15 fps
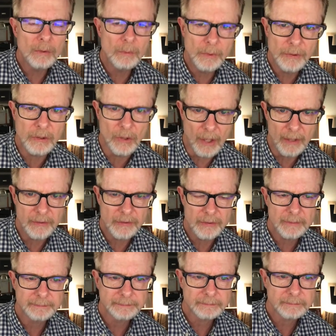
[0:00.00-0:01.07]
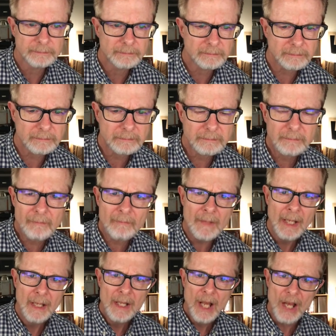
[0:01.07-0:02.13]
was lost,
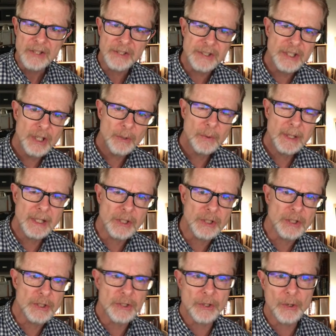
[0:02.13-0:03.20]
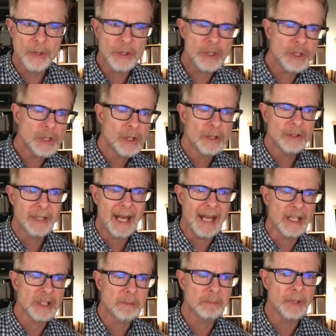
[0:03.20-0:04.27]
a serious search
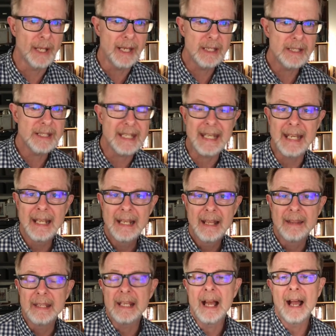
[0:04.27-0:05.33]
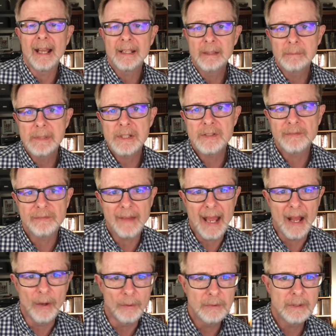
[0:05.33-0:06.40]
takes place, the, the item is
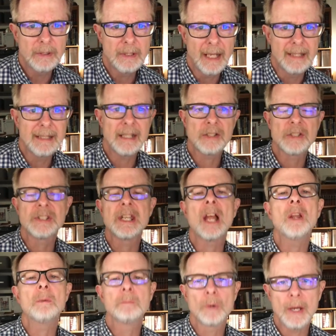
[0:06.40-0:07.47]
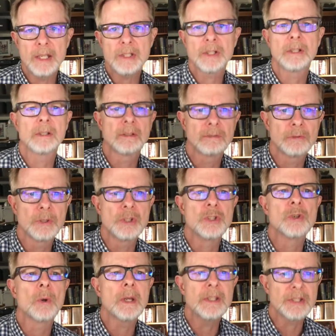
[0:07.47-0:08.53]
found, and then a celebration of
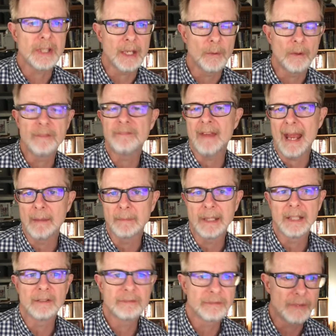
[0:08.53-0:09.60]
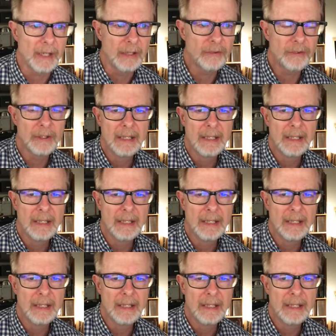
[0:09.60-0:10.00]
rejoicing with family and friends.